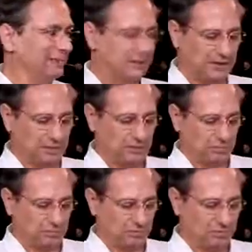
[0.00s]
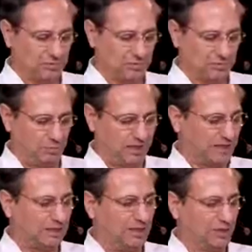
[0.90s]
and
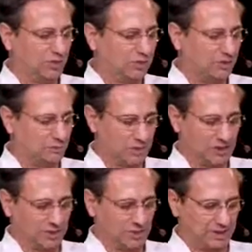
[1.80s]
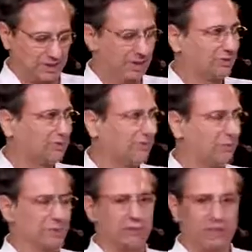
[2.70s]
BLAST algorithm, for example, I
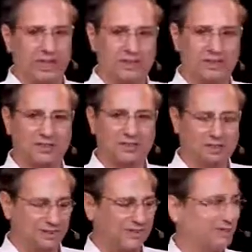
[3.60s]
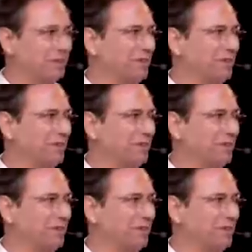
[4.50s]
mean BLAST of